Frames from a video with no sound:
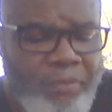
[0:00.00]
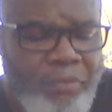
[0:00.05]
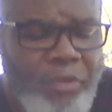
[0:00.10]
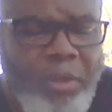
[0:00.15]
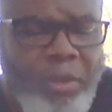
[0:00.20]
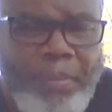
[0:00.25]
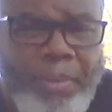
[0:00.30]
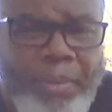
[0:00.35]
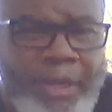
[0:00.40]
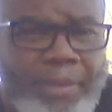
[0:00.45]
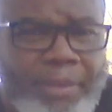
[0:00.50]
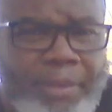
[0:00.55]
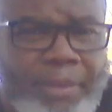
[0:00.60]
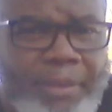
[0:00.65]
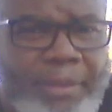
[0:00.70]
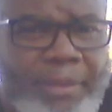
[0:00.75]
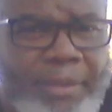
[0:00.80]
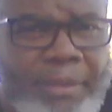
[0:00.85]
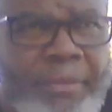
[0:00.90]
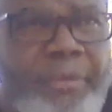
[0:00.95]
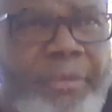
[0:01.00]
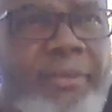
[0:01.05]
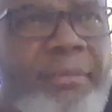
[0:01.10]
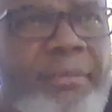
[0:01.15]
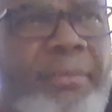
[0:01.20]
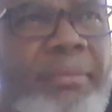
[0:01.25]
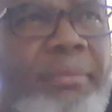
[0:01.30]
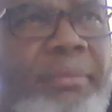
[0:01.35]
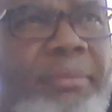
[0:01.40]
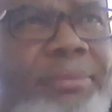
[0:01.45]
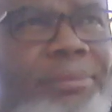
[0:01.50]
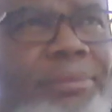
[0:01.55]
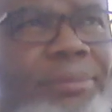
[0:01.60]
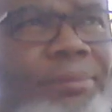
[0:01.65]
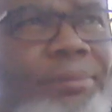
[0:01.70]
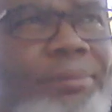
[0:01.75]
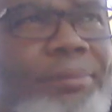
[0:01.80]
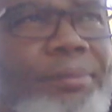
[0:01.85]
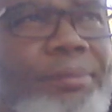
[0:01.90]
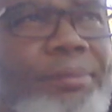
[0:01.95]
No pepper
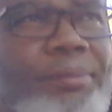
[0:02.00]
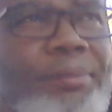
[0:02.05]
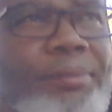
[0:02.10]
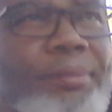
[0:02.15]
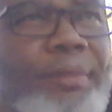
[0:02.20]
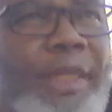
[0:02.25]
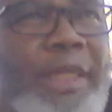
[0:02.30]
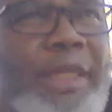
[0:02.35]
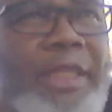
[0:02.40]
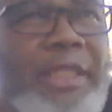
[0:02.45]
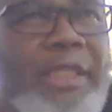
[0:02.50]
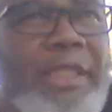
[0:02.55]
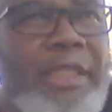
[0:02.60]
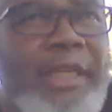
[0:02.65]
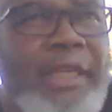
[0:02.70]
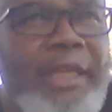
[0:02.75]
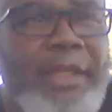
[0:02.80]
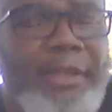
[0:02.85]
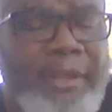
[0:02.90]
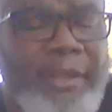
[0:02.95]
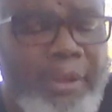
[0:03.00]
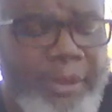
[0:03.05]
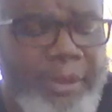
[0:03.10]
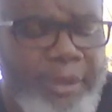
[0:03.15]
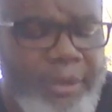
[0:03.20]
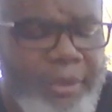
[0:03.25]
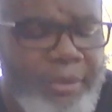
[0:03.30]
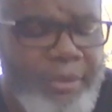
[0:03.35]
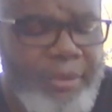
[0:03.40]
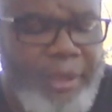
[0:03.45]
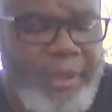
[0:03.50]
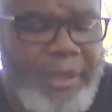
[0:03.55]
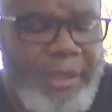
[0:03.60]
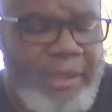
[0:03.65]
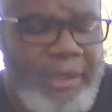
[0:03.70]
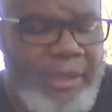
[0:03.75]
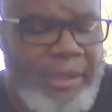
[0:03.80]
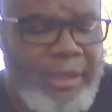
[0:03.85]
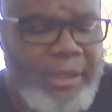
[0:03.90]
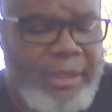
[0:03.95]
in the second third, no
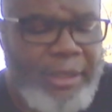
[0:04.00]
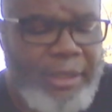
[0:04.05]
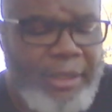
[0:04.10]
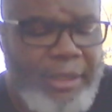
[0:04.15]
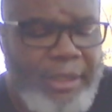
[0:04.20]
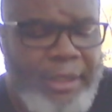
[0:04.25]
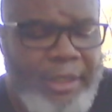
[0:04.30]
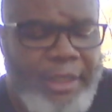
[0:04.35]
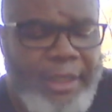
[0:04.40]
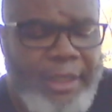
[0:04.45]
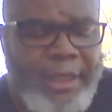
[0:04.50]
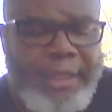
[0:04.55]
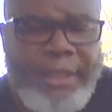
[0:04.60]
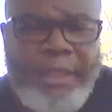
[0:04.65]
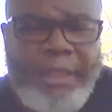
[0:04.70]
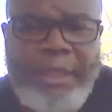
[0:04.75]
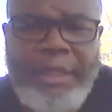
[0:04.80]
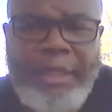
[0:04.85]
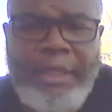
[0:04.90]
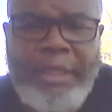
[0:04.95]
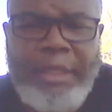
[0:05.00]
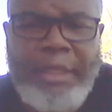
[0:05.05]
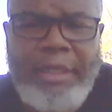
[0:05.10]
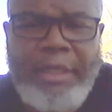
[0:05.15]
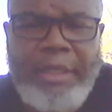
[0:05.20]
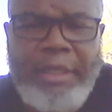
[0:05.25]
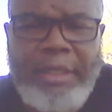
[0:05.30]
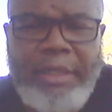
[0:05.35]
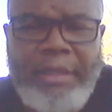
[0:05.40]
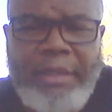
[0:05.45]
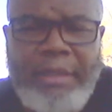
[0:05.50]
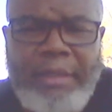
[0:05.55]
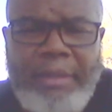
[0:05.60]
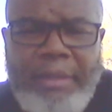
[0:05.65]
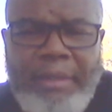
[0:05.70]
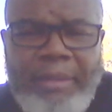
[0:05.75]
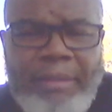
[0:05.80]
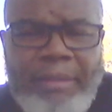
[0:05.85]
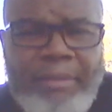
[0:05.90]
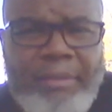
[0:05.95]
nuts or nothing like that.
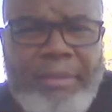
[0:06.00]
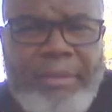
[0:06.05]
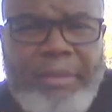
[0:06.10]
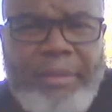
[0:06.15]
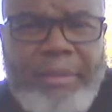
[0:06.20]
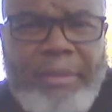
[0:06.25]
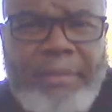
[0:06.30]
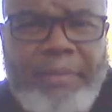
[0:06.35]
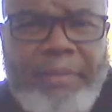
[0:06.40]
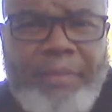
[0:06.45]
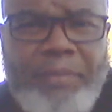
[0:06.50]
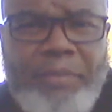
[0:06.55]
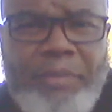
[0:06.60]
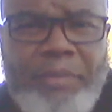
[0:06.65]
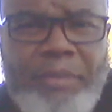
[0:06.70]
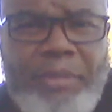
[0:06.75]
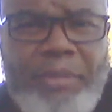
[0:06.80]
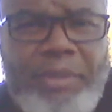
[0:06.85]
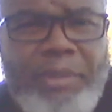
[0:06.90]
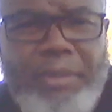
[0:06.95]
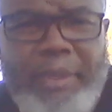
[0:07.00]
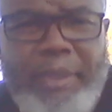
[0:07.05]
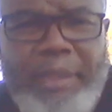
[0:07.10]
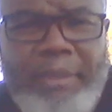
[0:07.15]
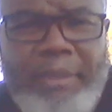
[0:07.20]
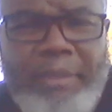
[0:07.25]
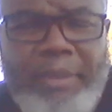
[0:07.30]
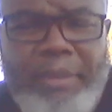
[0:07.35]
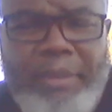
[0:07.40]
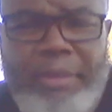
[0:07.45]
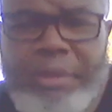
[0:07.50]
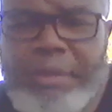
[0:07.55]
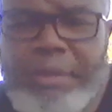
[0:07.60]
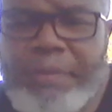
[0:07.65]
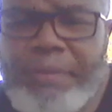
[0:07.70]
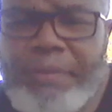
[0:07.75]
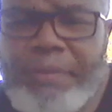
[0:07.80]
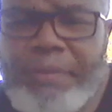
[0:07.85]
Cocoa, little, two at the most.